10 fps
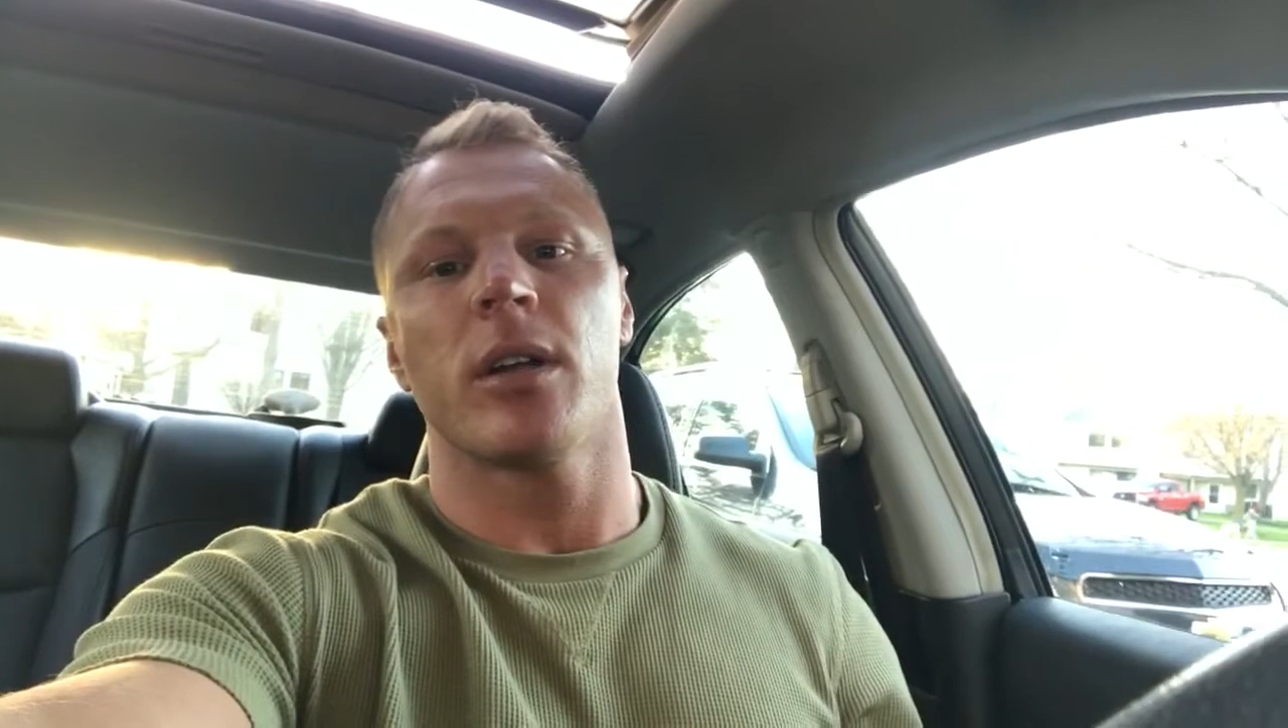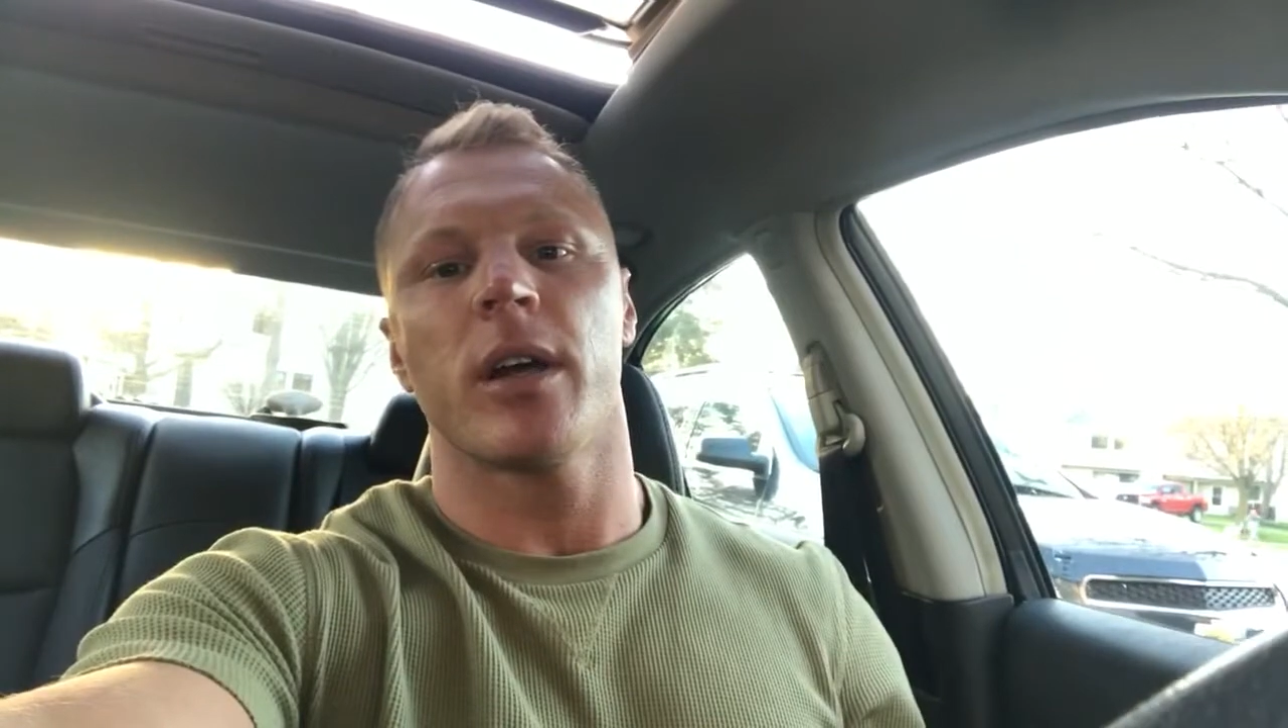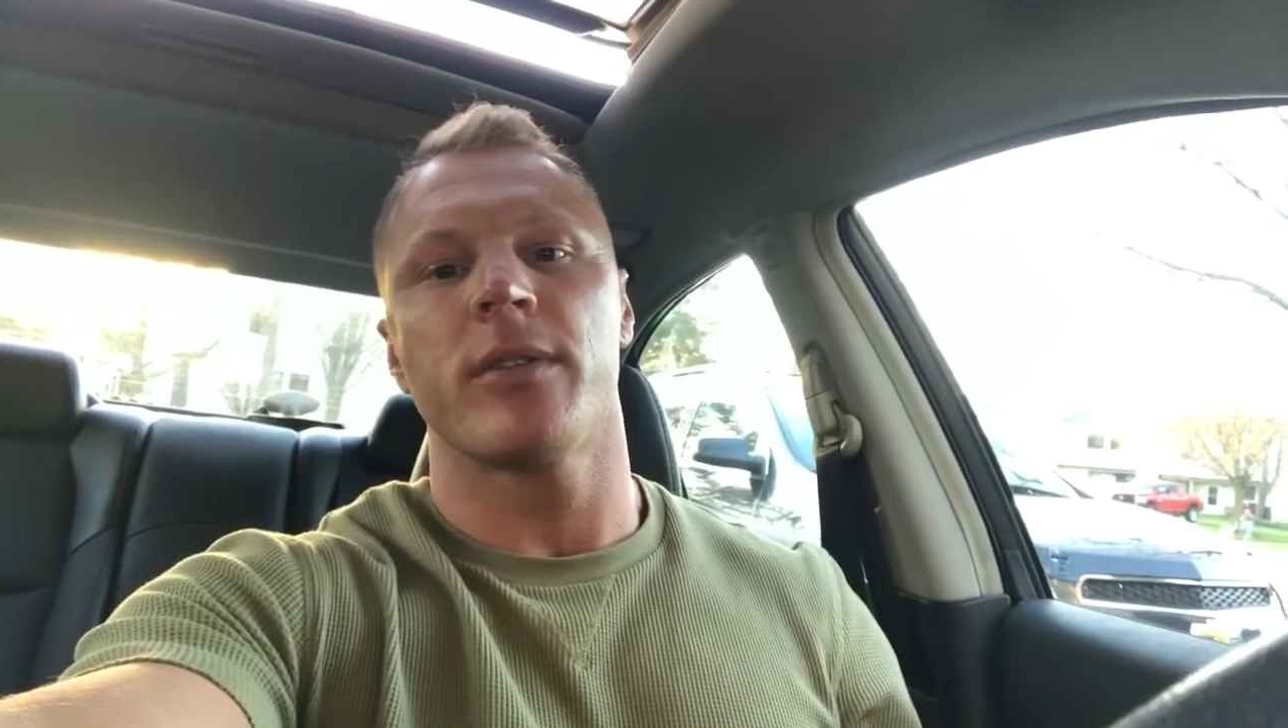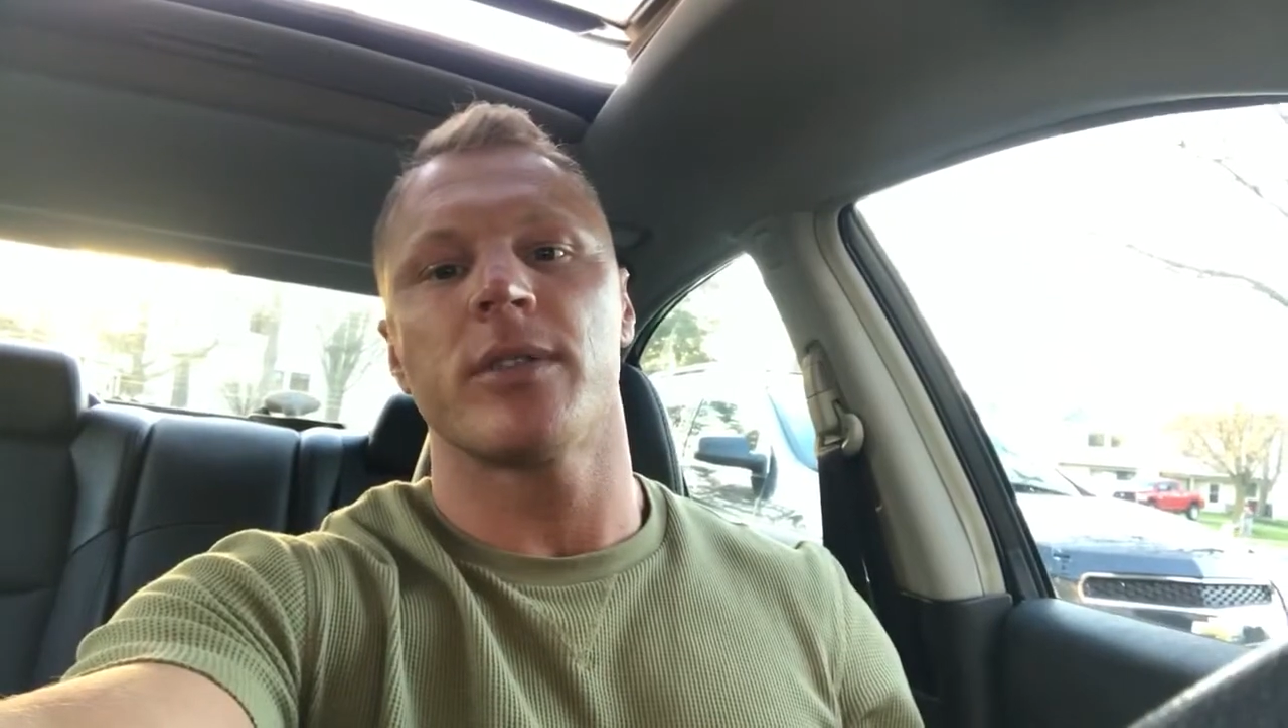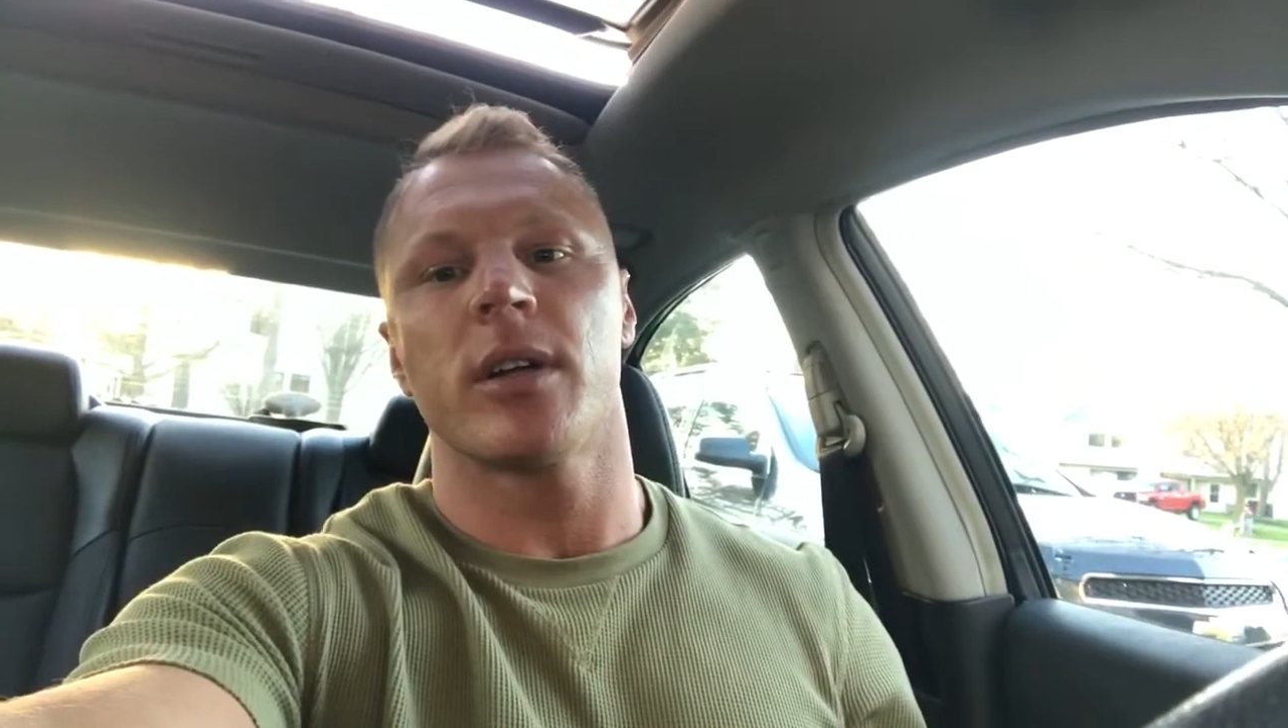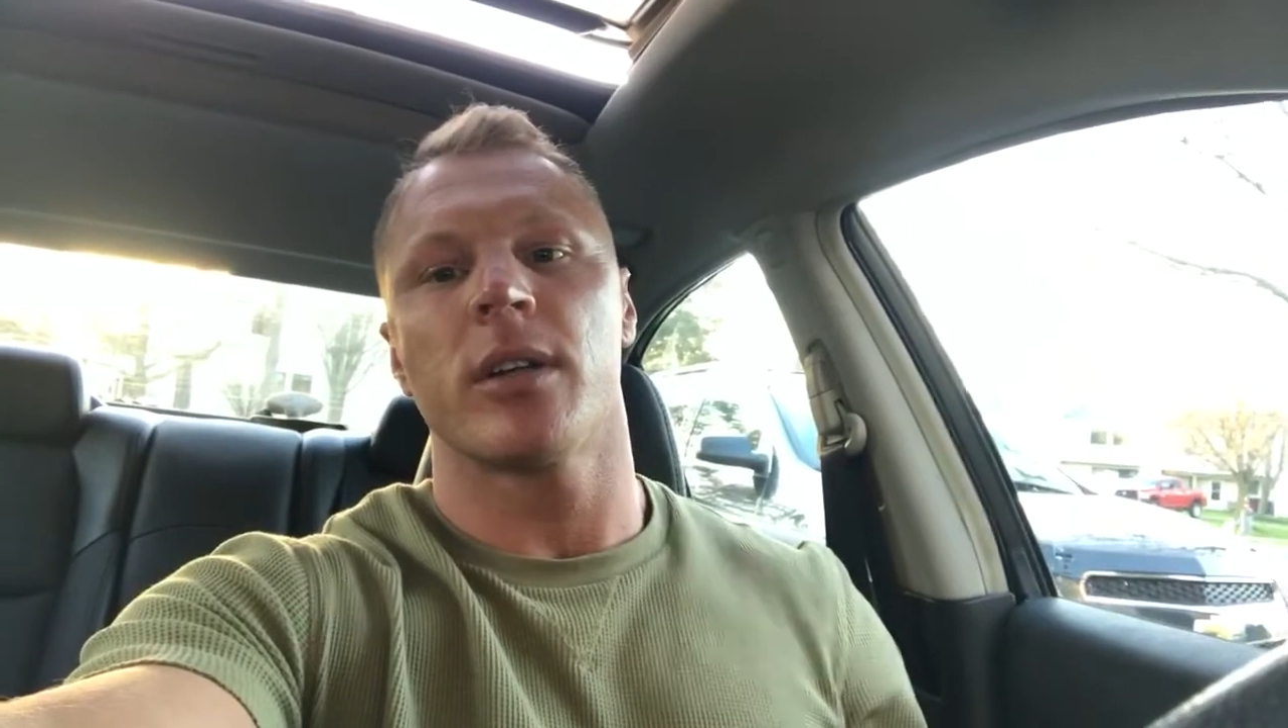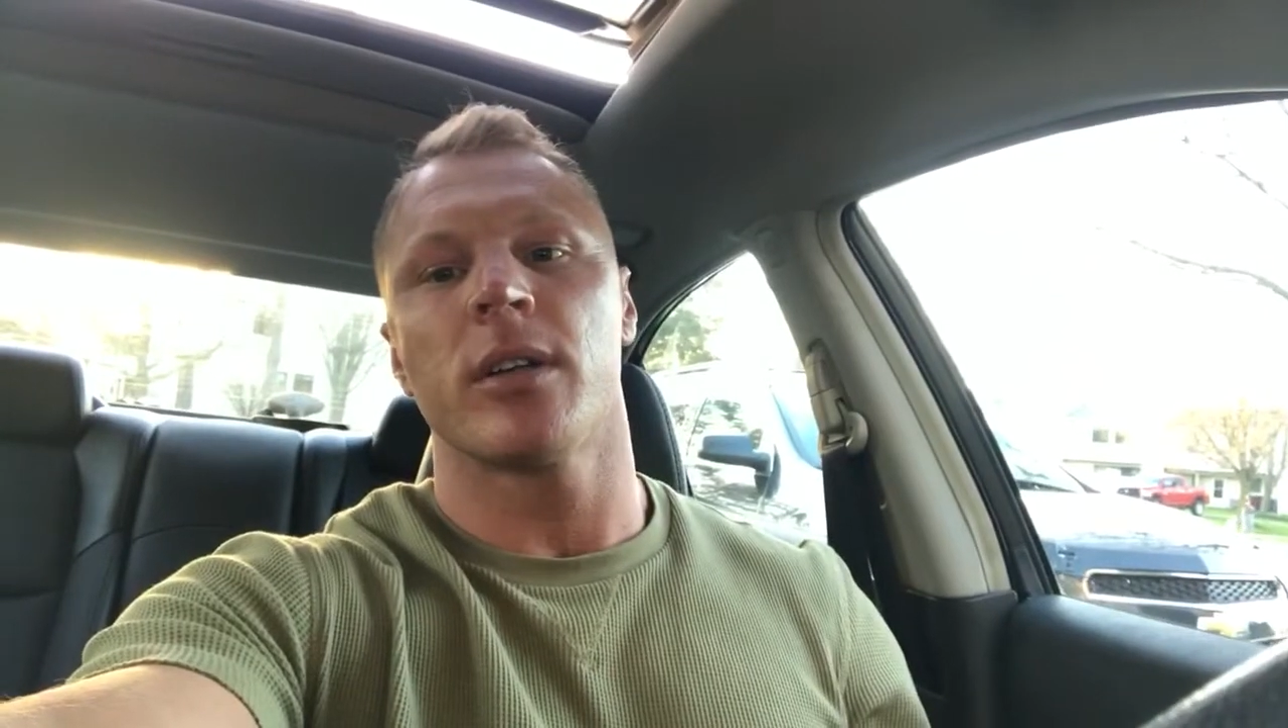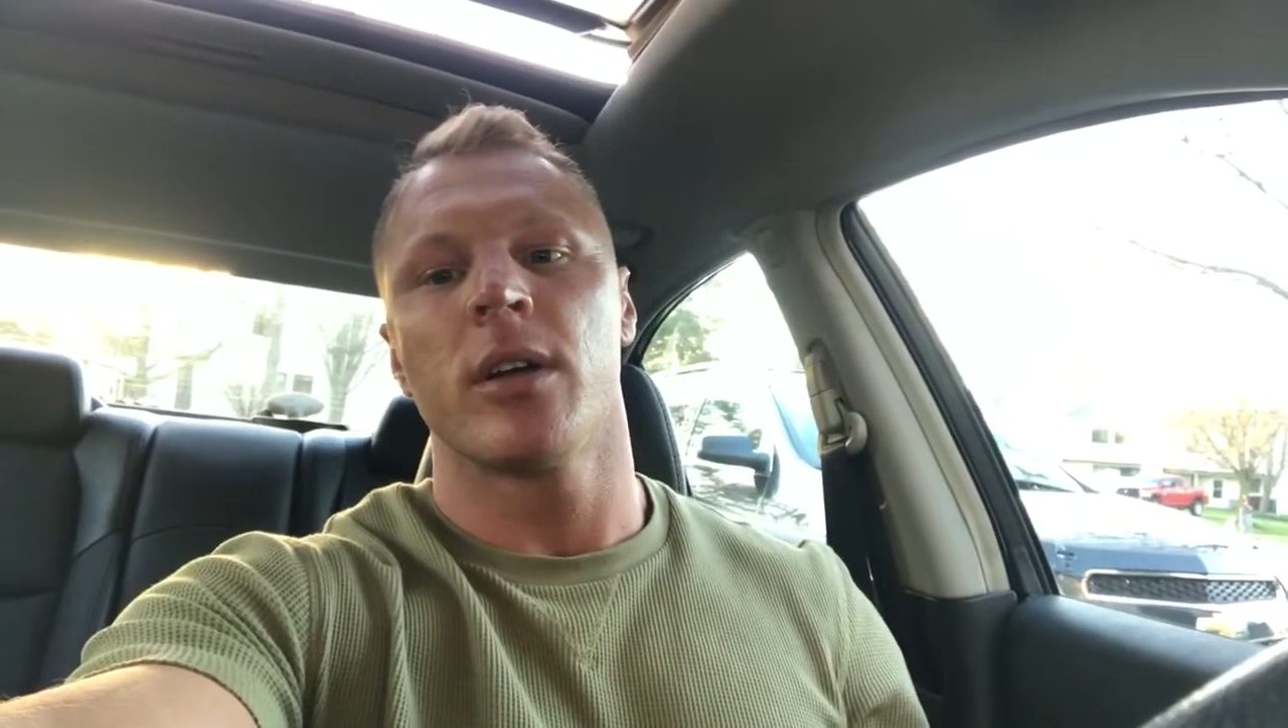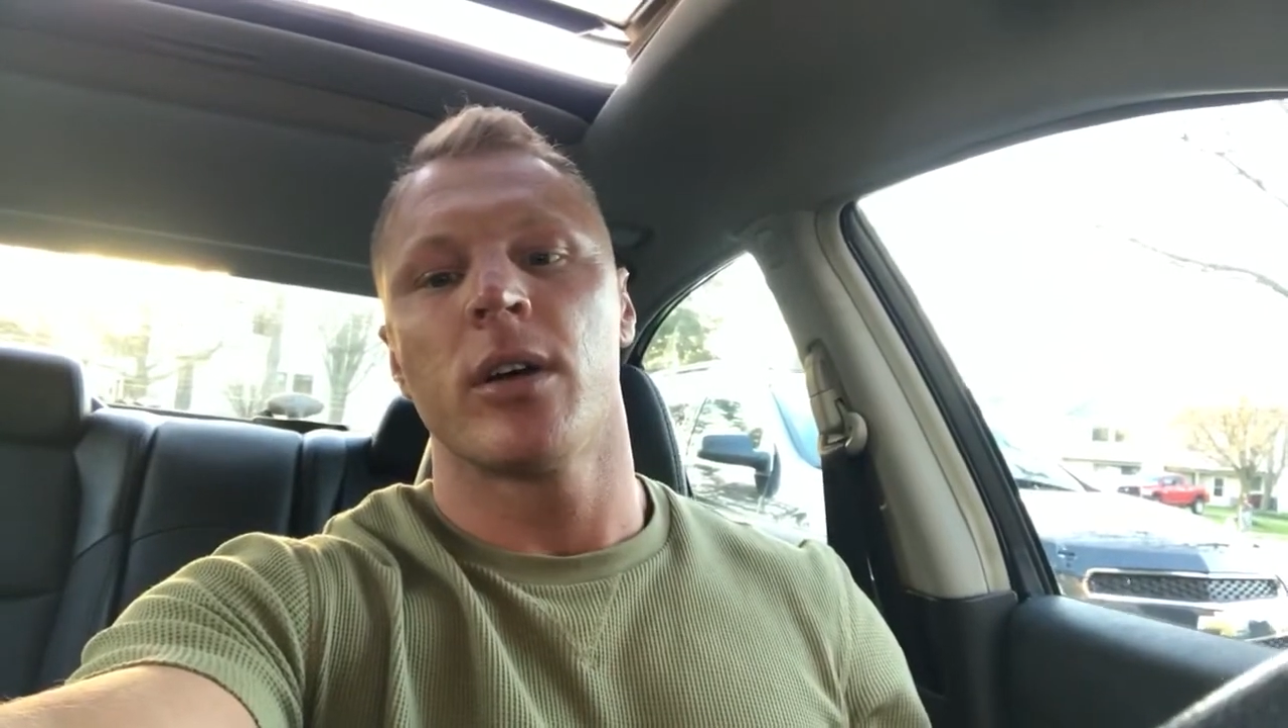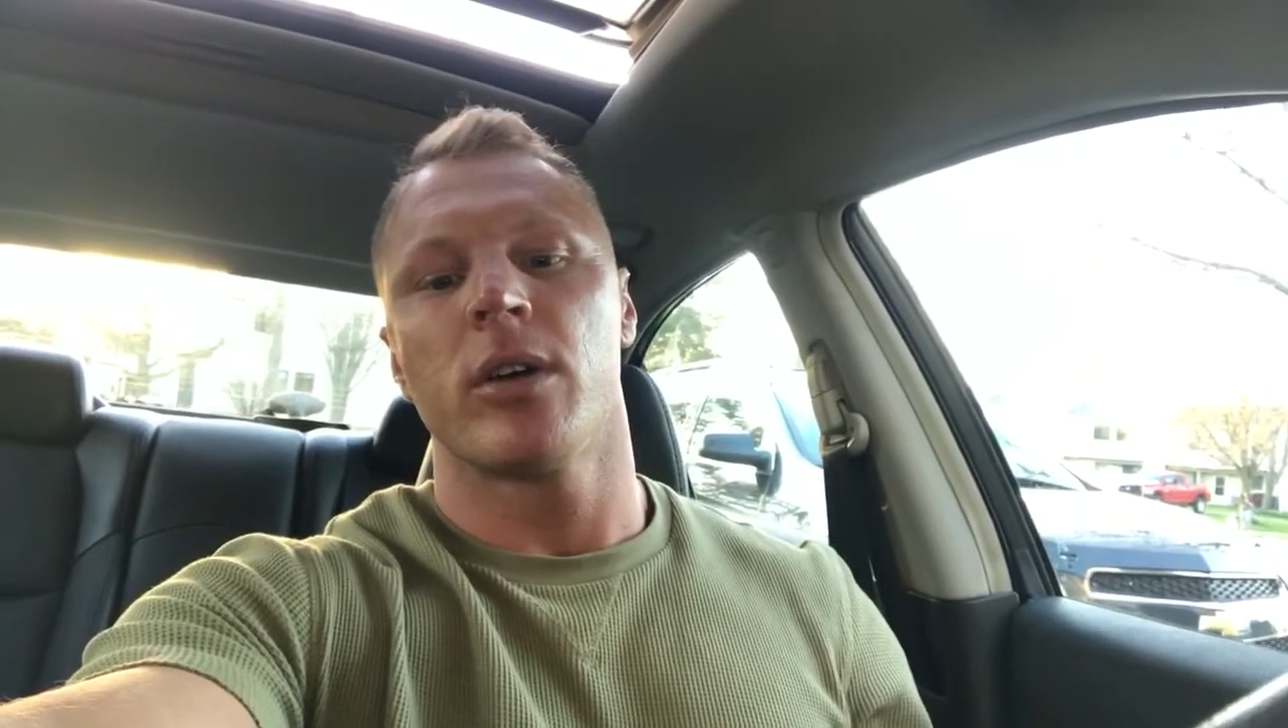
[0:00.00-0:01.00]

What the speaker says: lifestyle